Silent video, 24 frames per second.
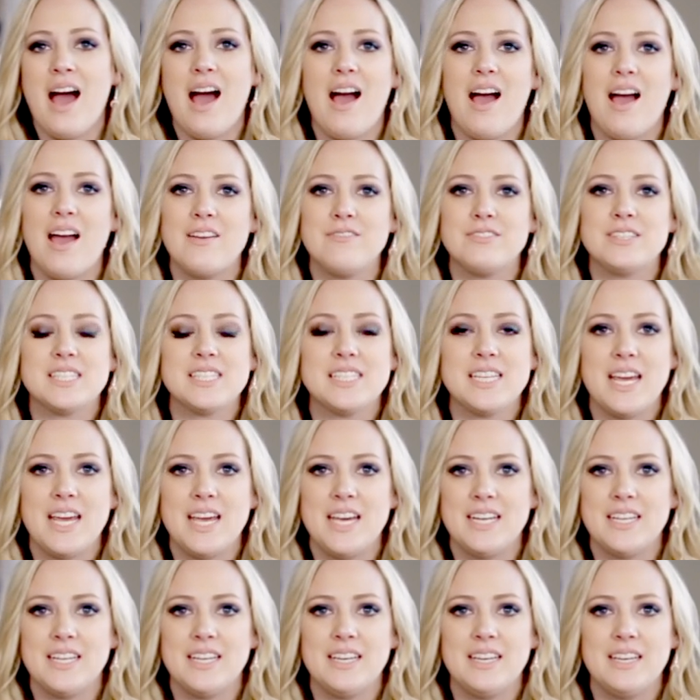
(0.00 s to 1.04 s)
I've
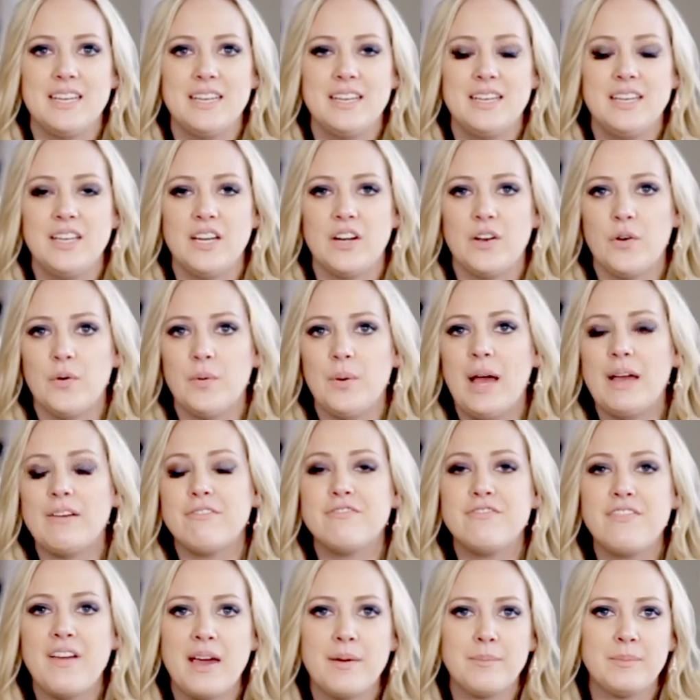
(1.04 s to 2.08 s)
stayed, you know,
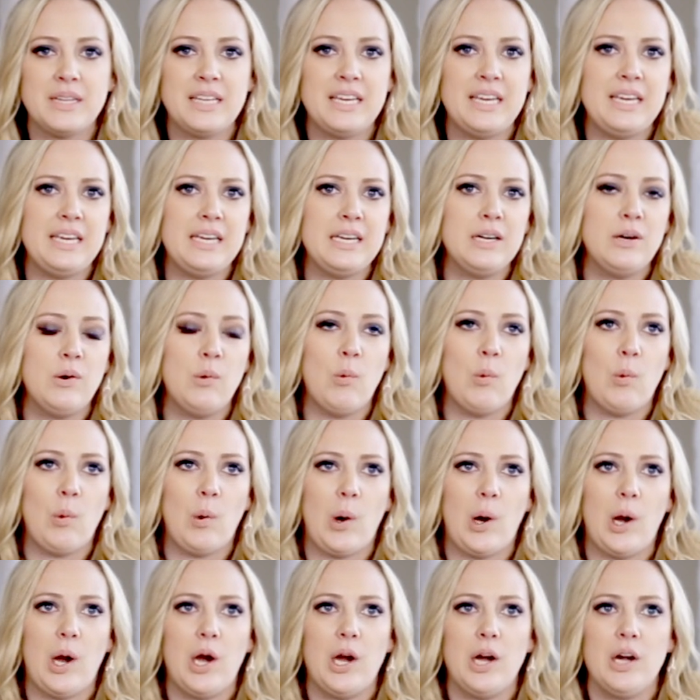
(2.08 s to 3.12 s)
family
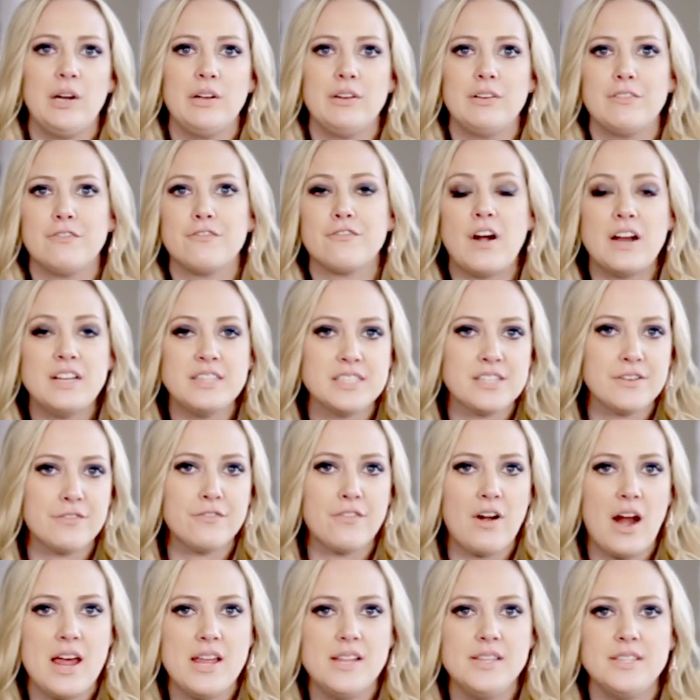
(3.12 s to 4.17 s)
or friends of
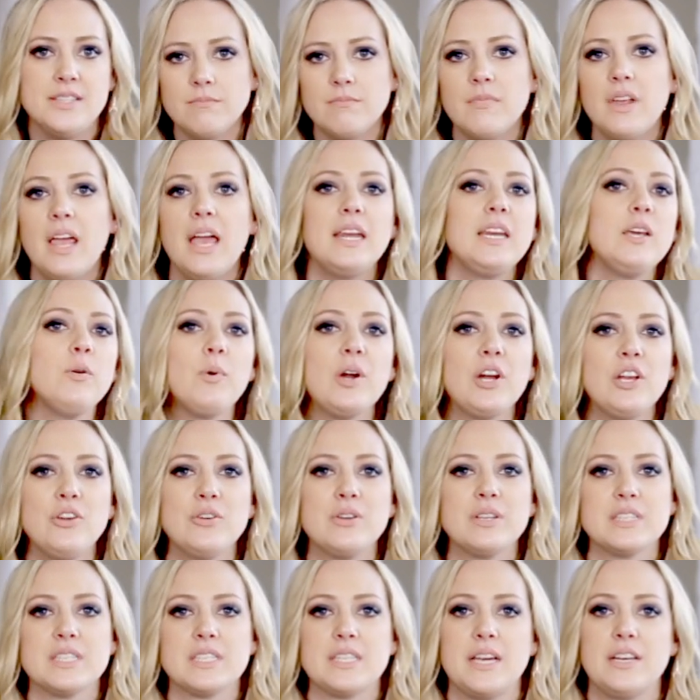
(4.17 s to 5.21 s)
friends, anywhere you
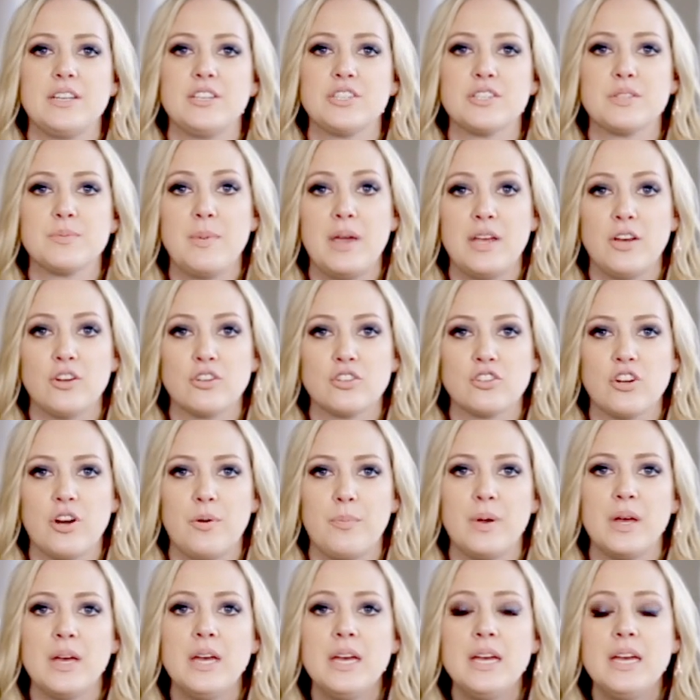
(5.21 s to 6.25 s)
can stay to just make your
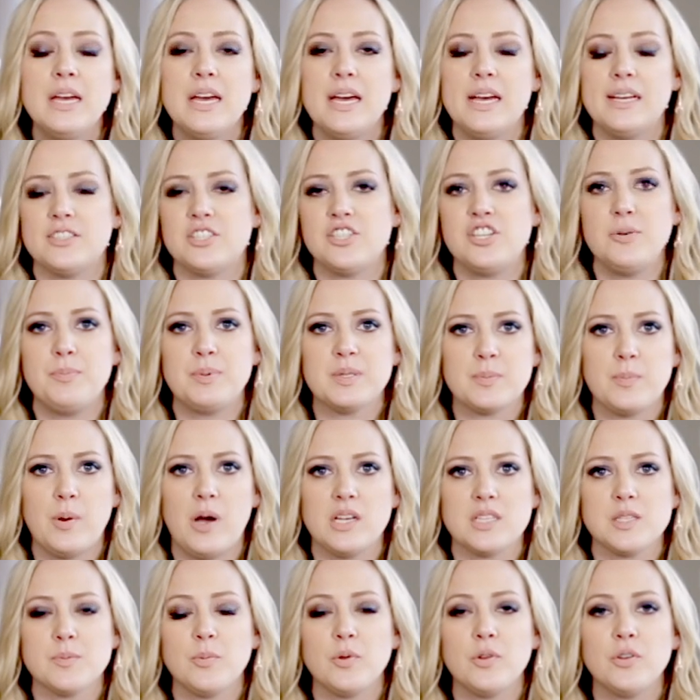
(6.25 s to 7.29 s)
trip as cheap as
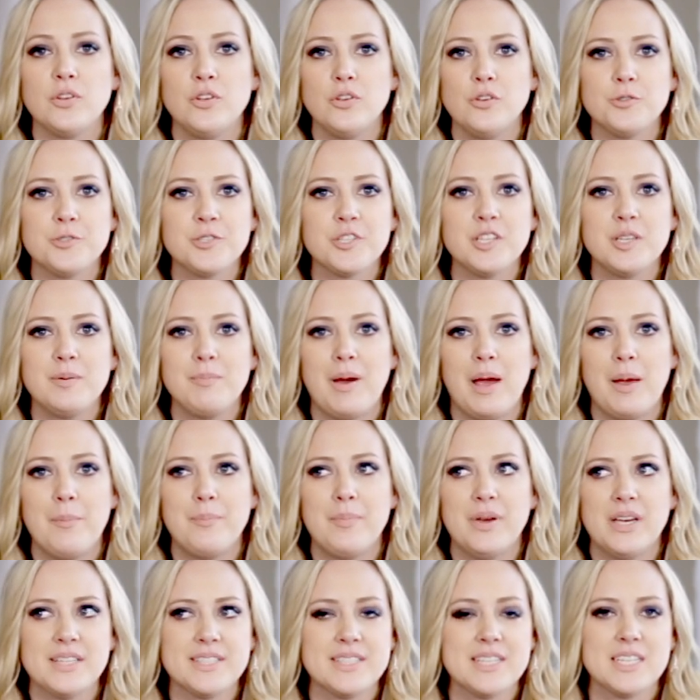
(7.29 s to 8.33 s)
possible. Usually my
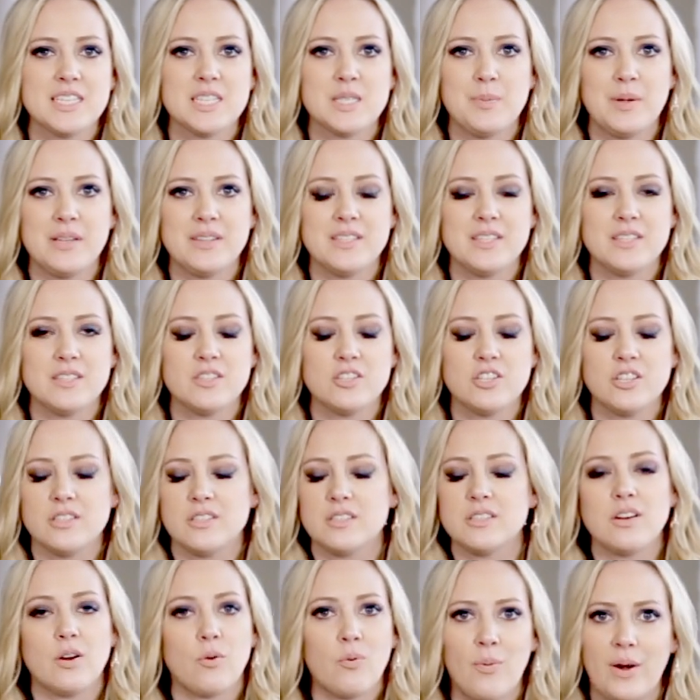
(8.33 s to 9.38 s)
biggest expense is
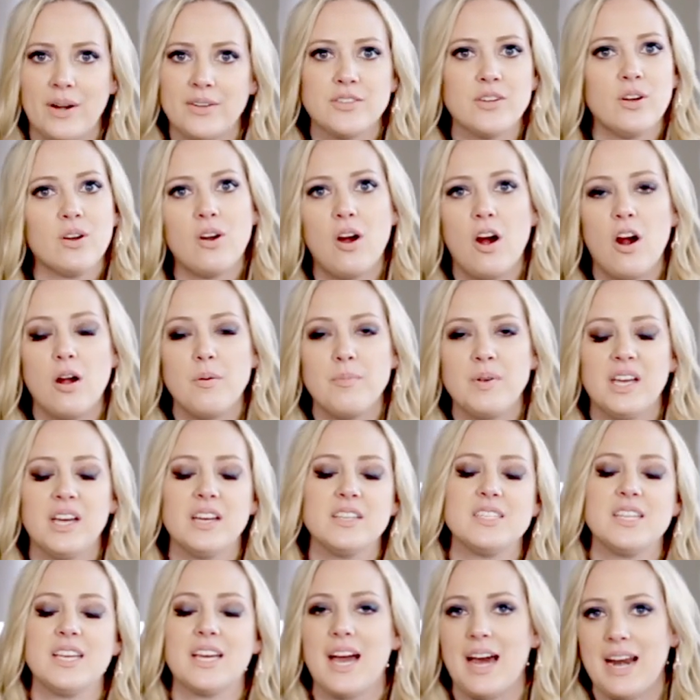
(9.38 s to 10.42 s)
just a rental car
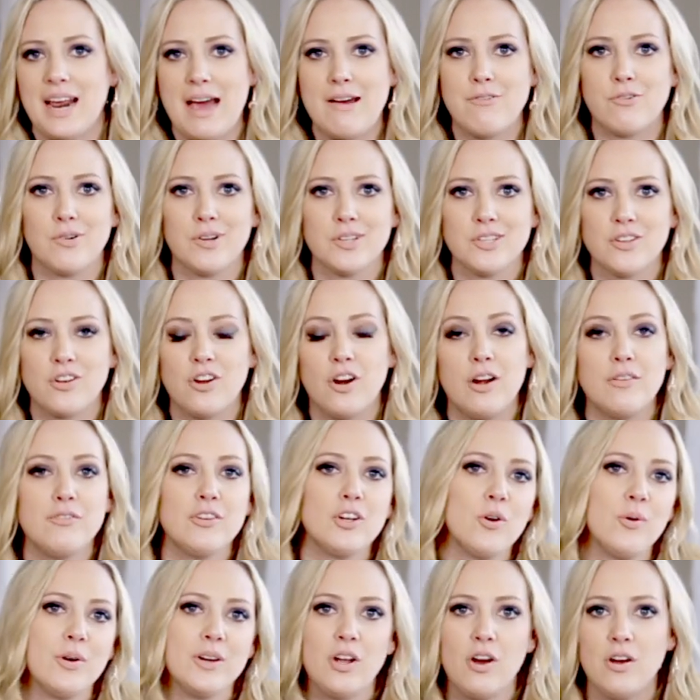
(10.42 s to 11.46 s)
because you gotta have a rental car if
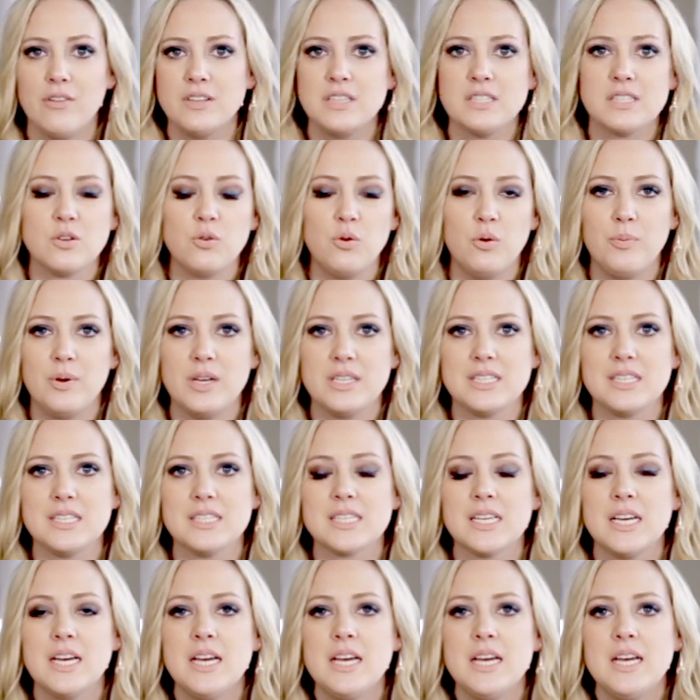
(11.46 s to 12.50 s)
you're going to all these cool
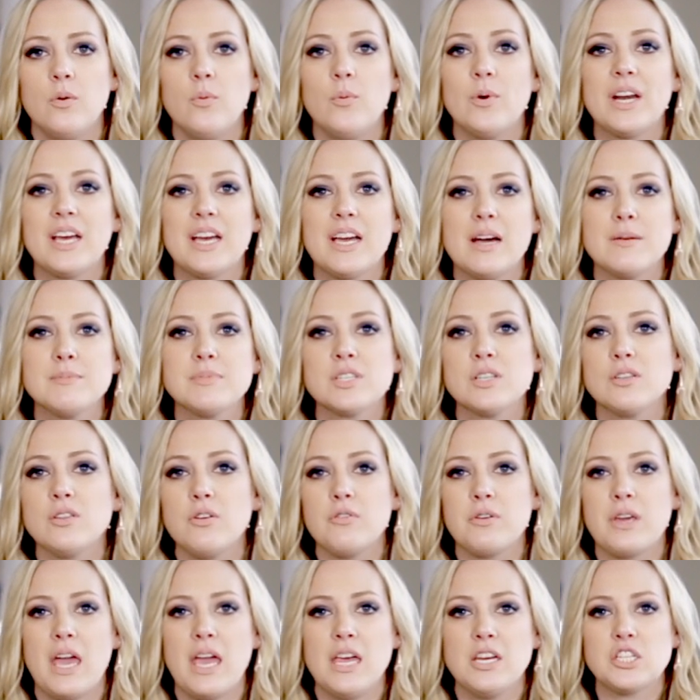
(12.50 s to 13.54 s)
places. When it comes to
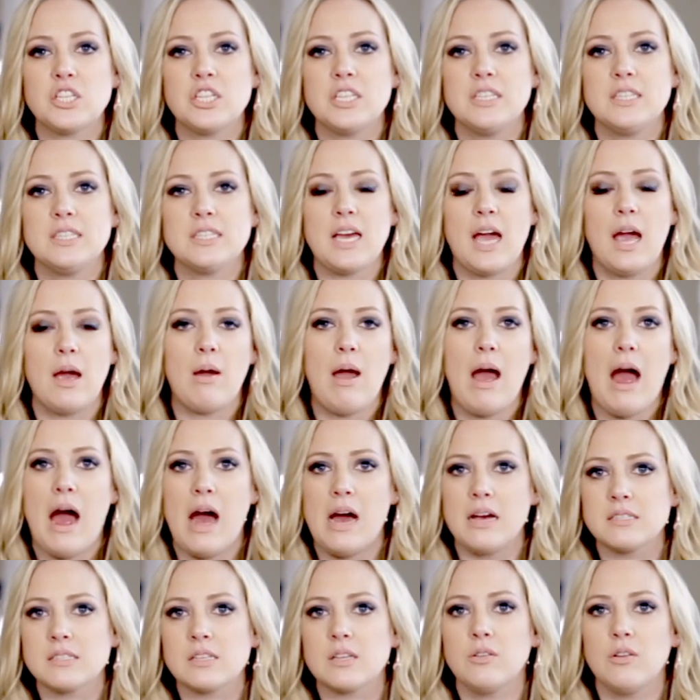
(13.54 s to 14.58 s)
locations, I
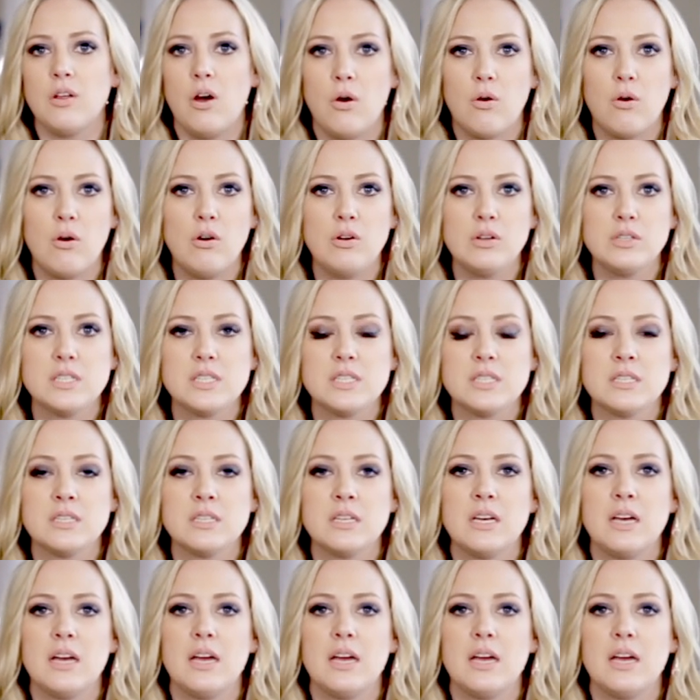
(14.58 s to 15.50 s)
ask locals.